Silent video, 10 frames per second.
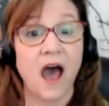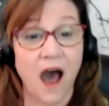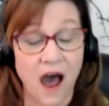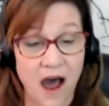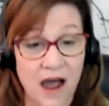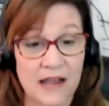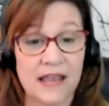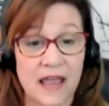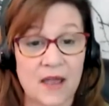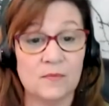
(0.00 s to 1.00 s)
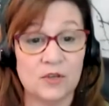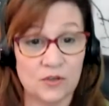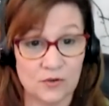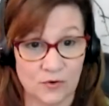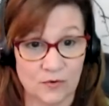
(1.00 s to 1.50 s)
I am
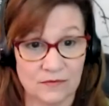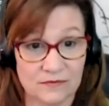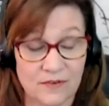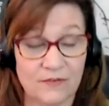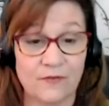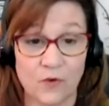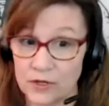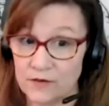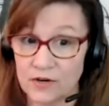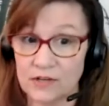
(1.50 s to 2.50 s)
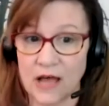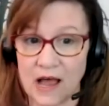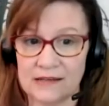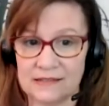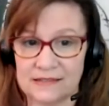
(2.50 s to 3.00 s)
you fully
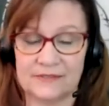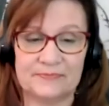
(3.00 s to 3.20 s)
realized.